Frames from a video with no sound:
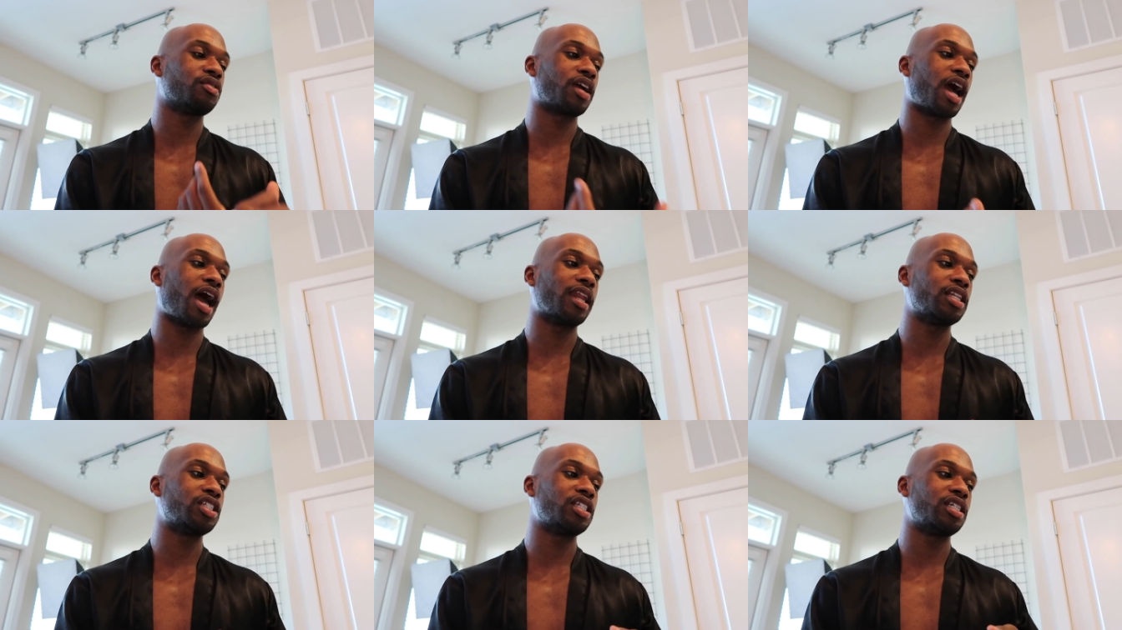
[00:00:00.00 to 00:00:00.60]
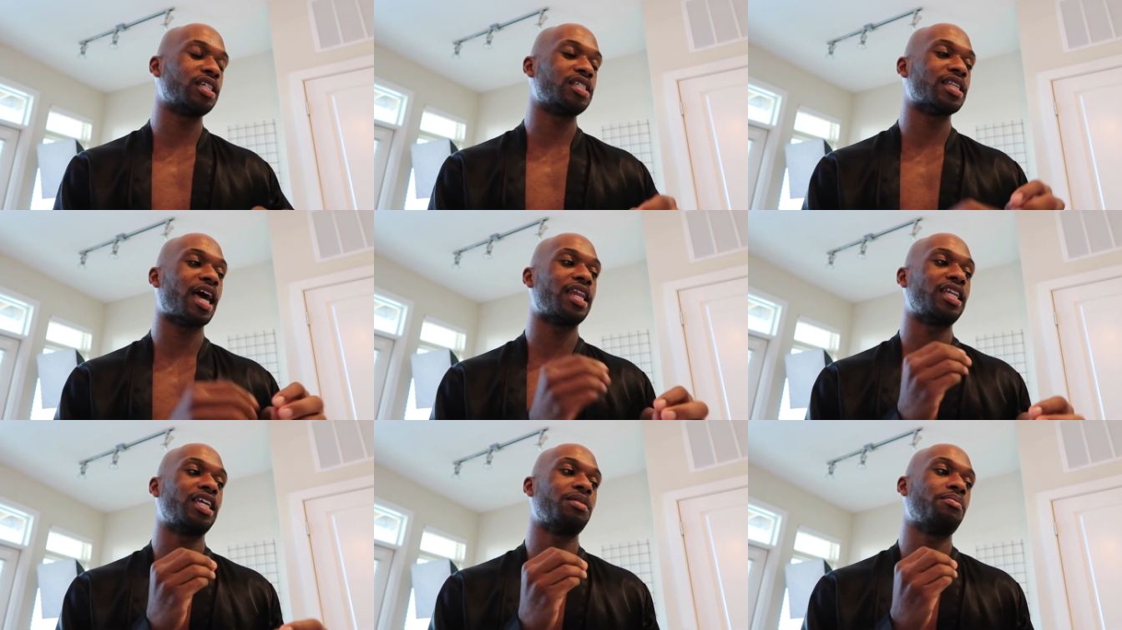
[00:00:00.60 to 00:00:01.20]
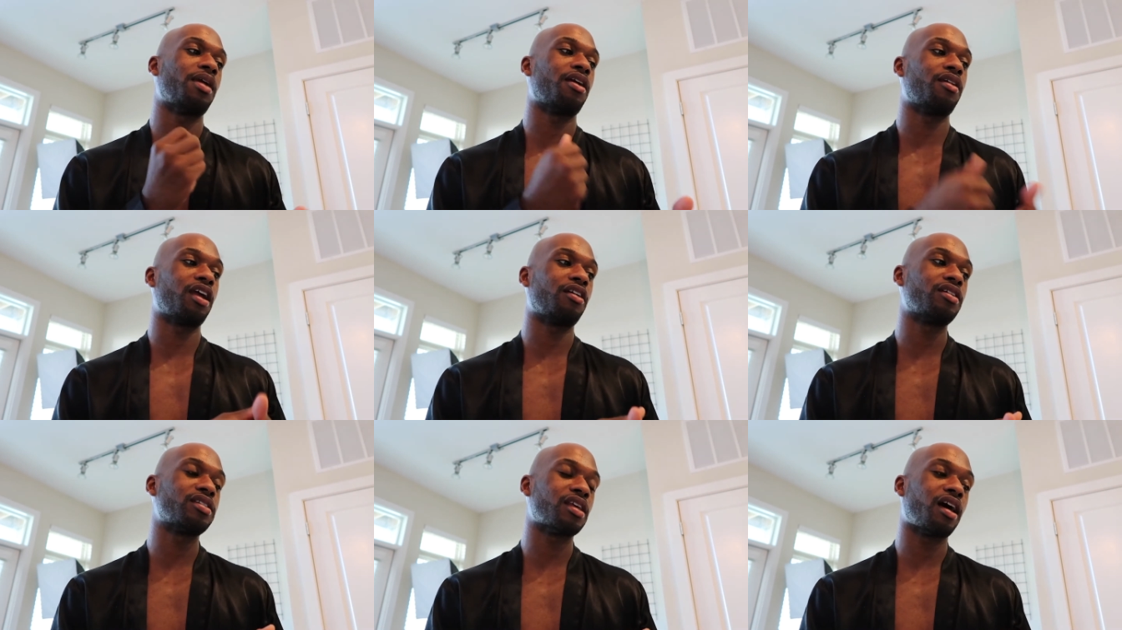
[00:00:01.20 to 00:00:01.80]
ricotta cheese, I need
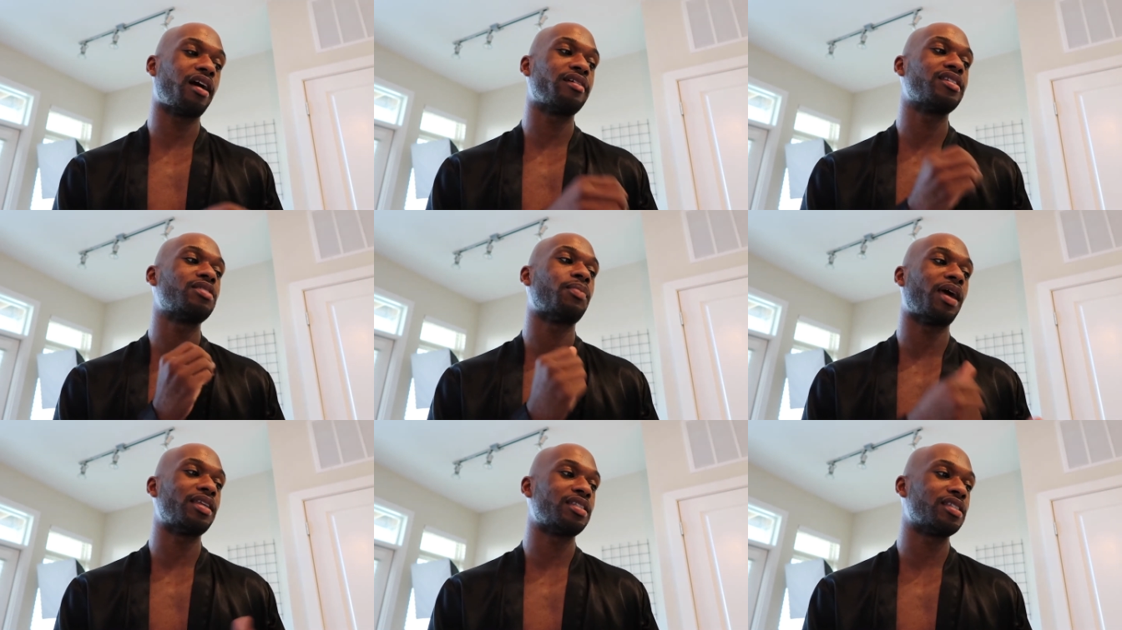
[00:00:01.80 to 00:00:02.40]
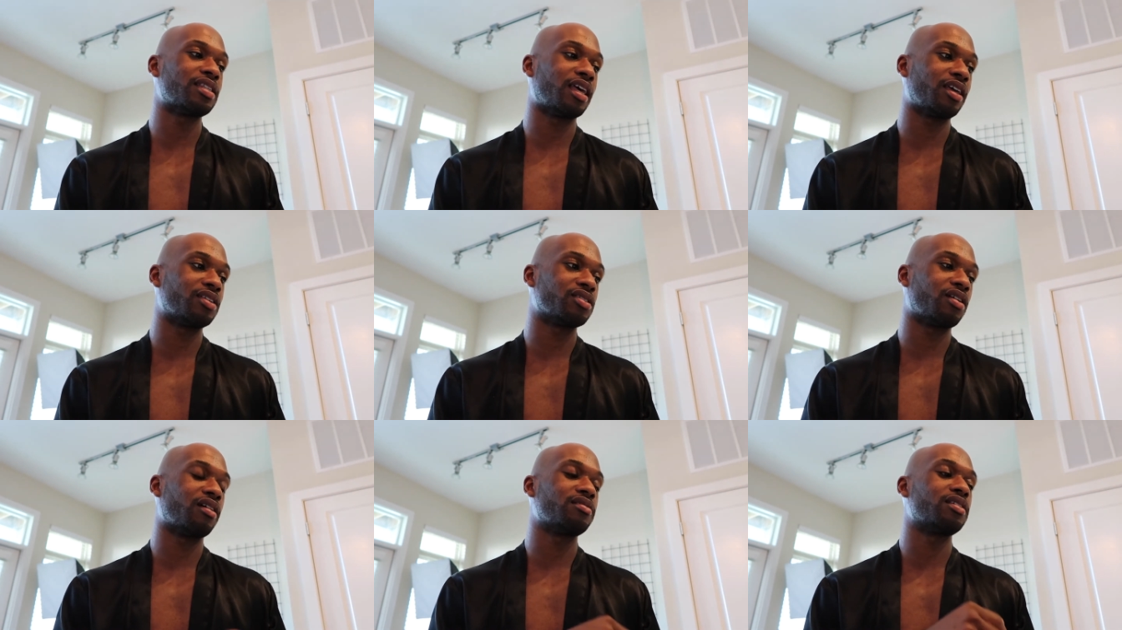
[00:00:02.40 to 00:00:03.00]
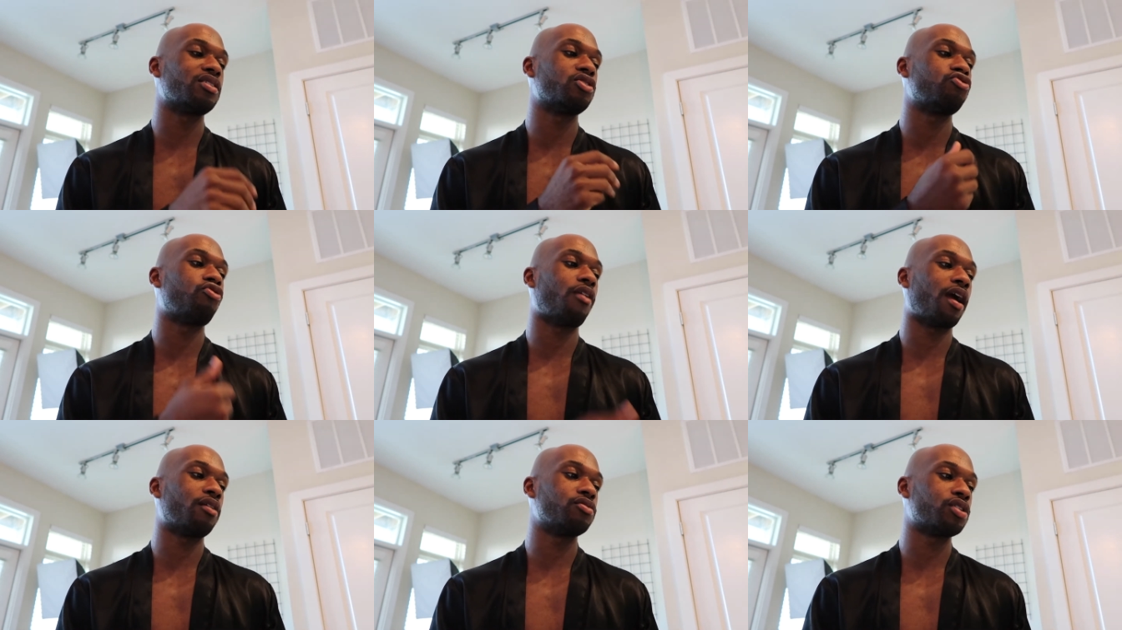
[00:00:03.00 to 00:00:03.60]
marinara sauce, spicy Italian sausage,
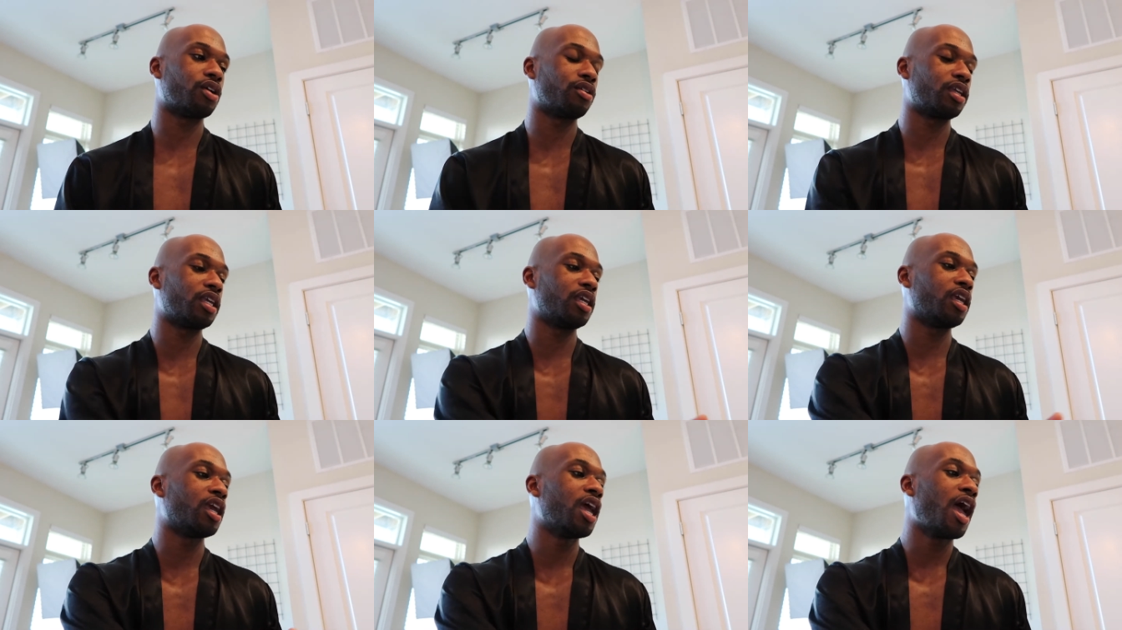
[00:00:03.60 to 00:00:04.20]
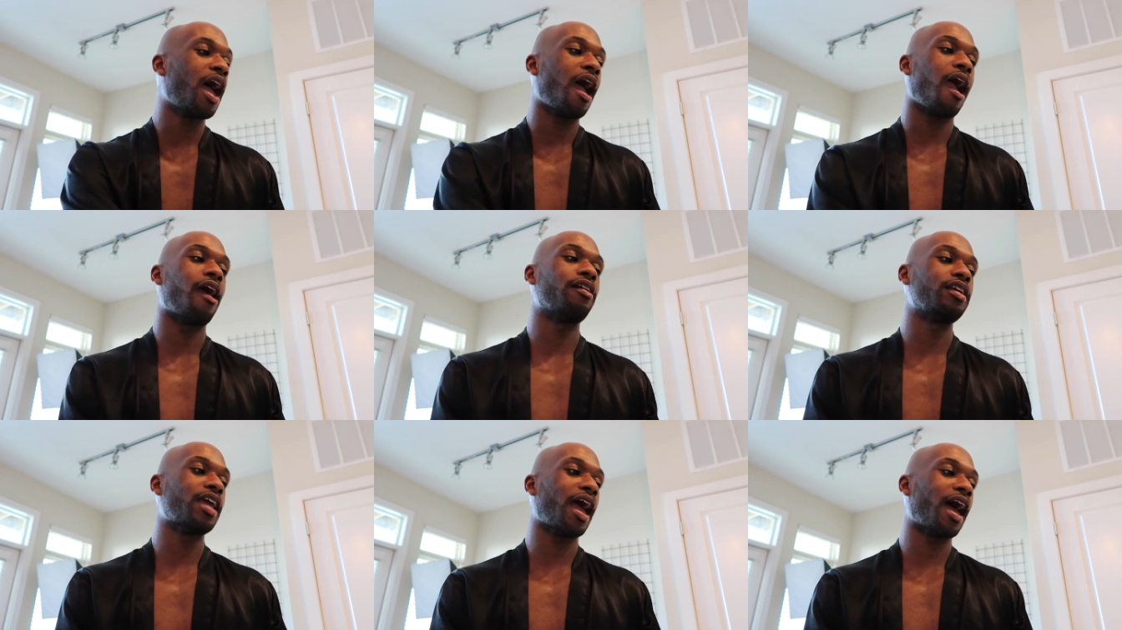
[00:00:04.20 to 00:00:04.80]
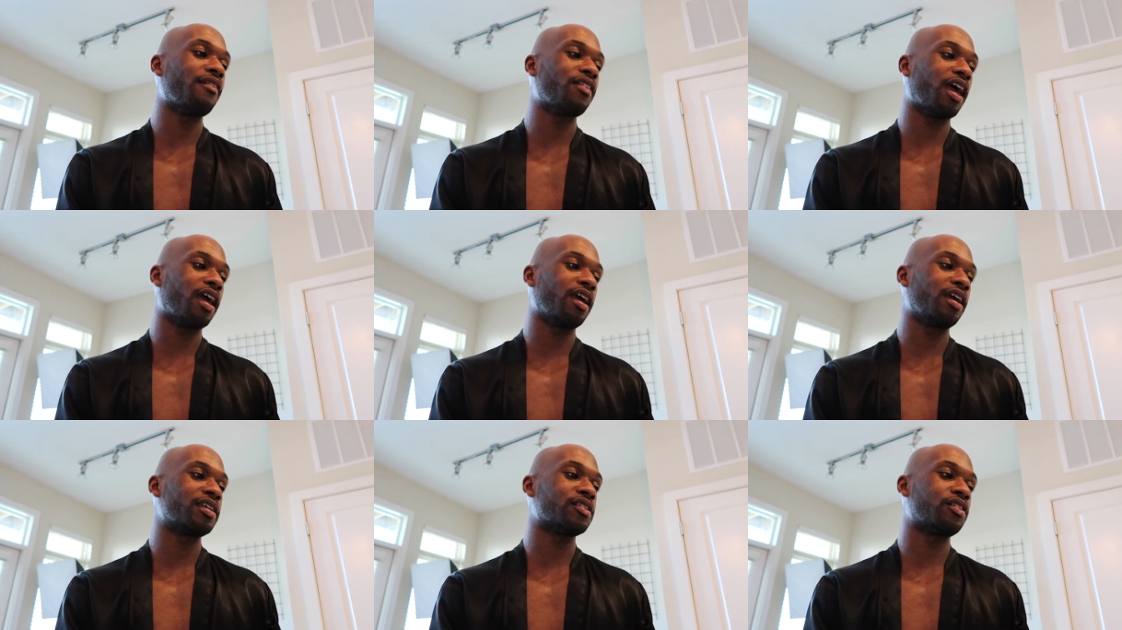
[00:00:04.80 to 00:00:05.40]
ground turkey. I already have
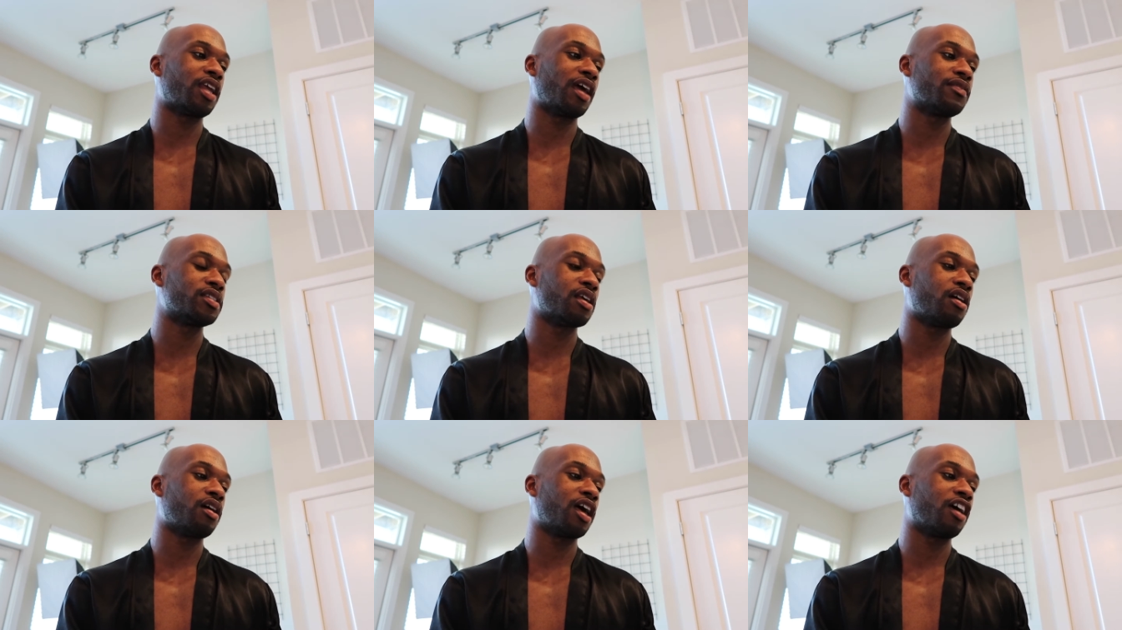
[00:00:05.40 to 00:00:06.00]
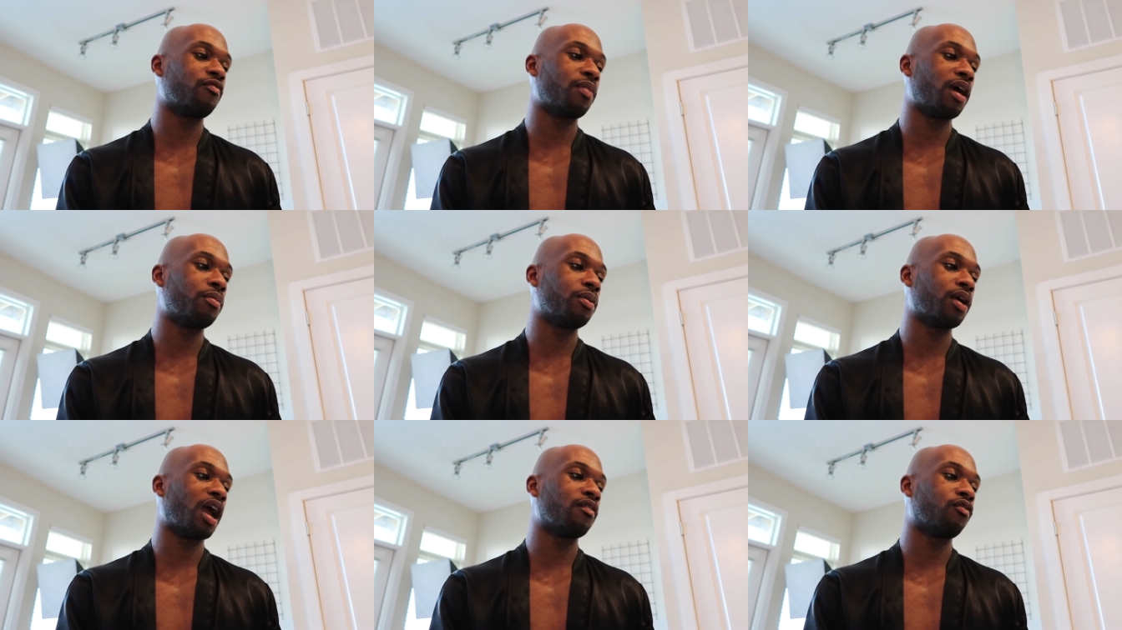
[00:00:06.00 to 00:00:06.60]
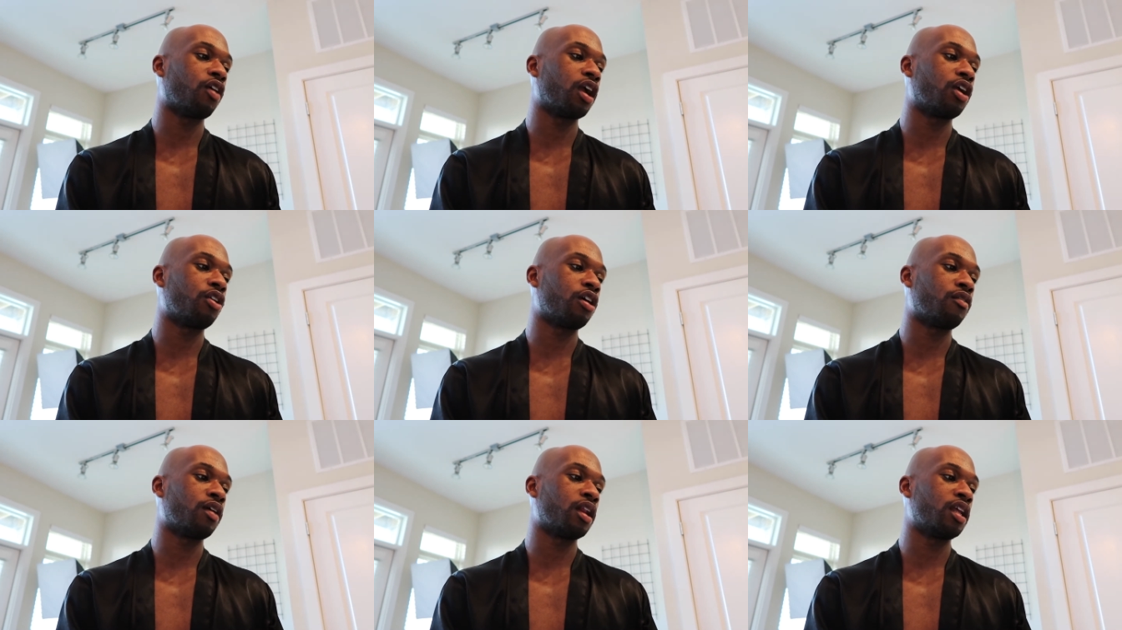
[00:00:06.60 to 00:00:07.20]
eggs, I already have salt, I have pepper, I have
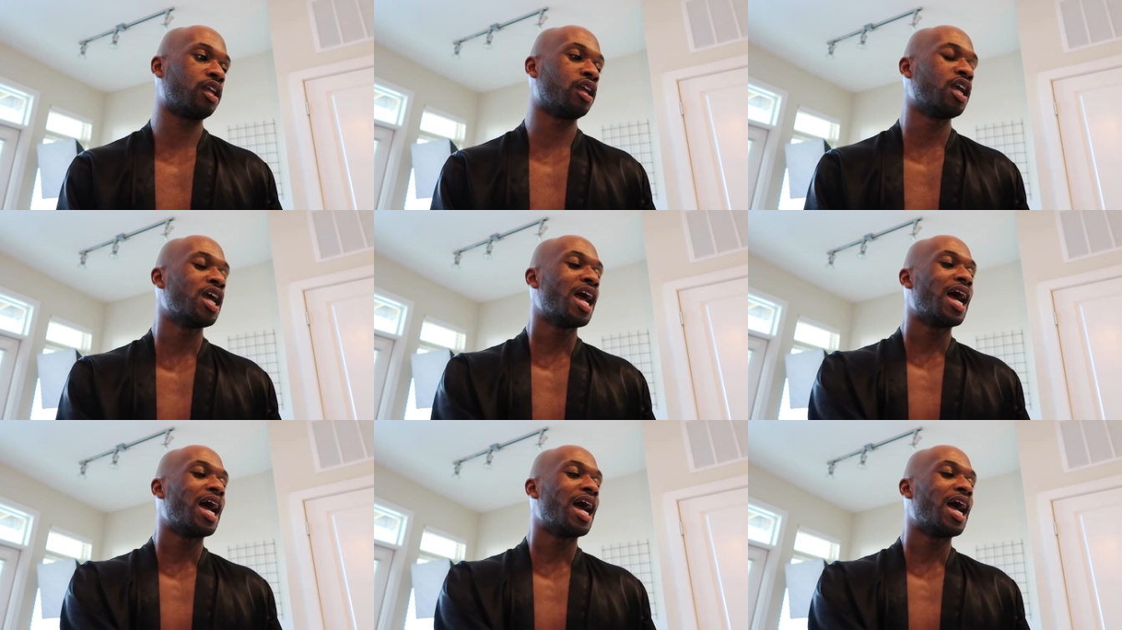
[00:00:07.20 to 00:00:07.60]
oregano already.